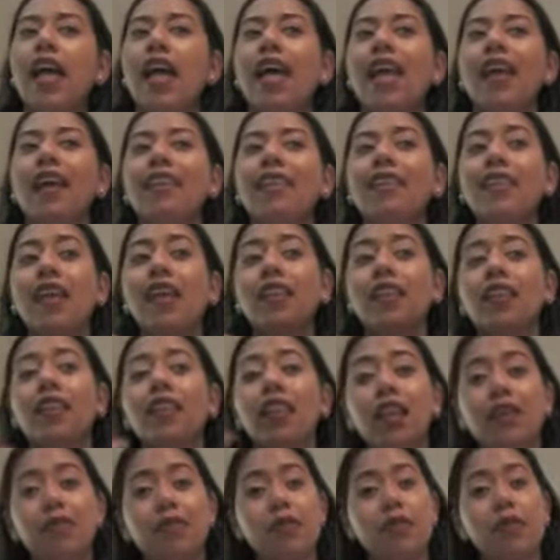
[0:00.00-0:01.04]
And then the
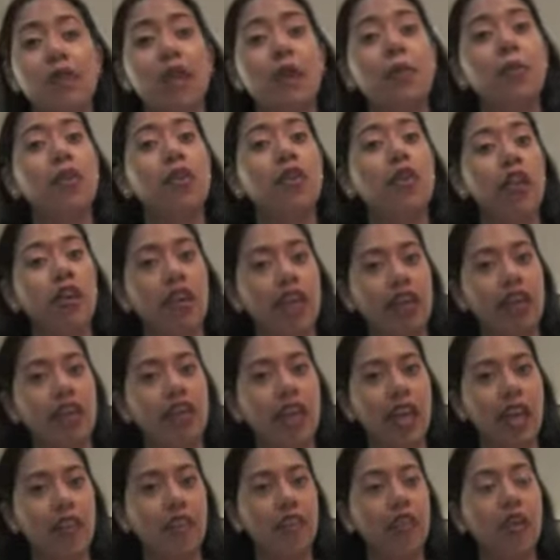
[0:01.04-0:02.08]
lovely people that are gonna
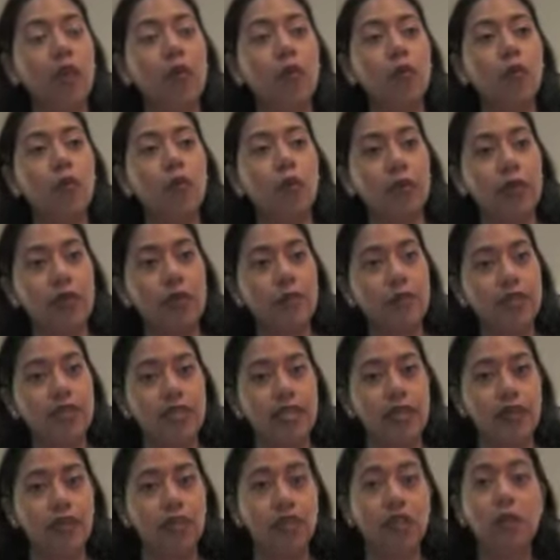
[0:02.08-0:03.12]
get them will be
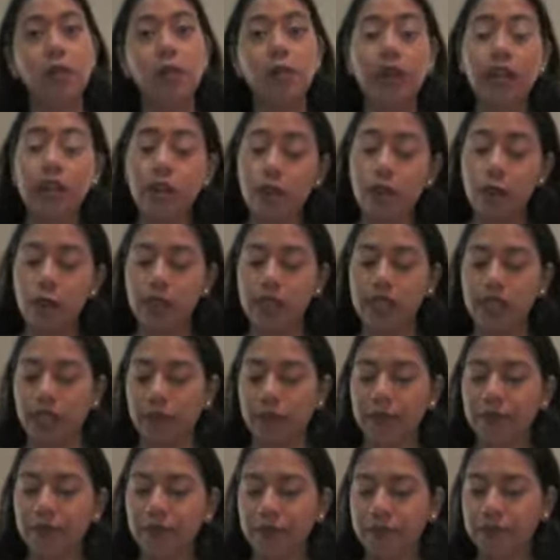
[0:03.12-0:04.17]
receiving them on Christmas
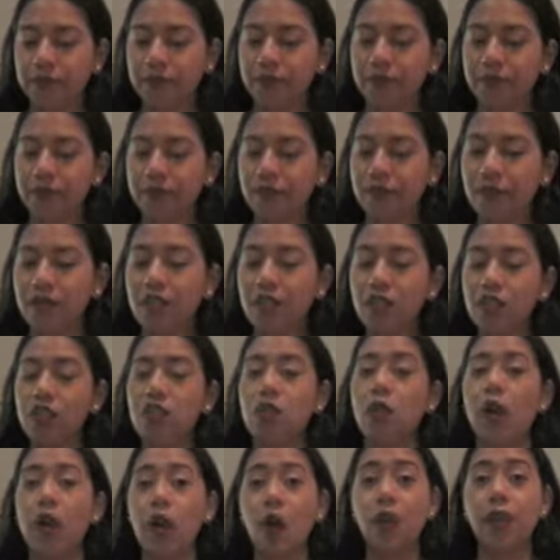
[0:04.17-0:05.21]
time.
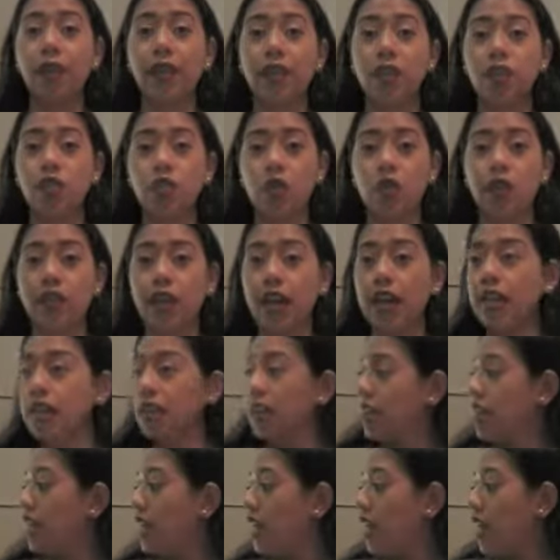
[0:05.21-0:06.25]
So I hope they enjoyed that.
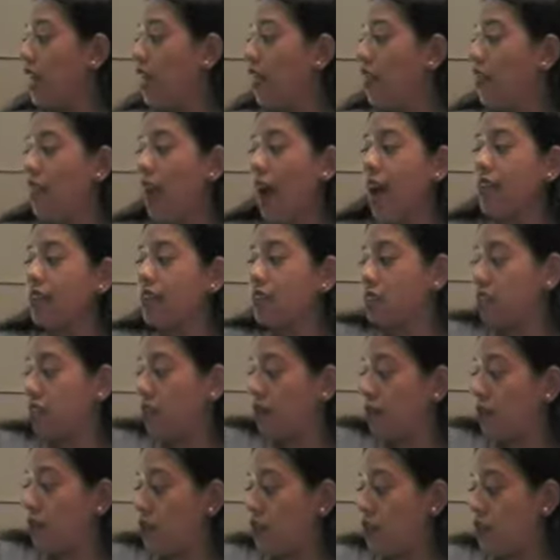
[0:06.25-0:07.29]
That's the
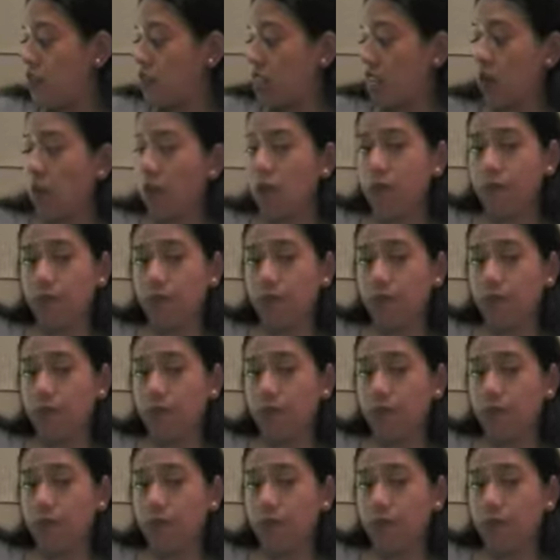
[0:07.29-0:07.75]
first thing we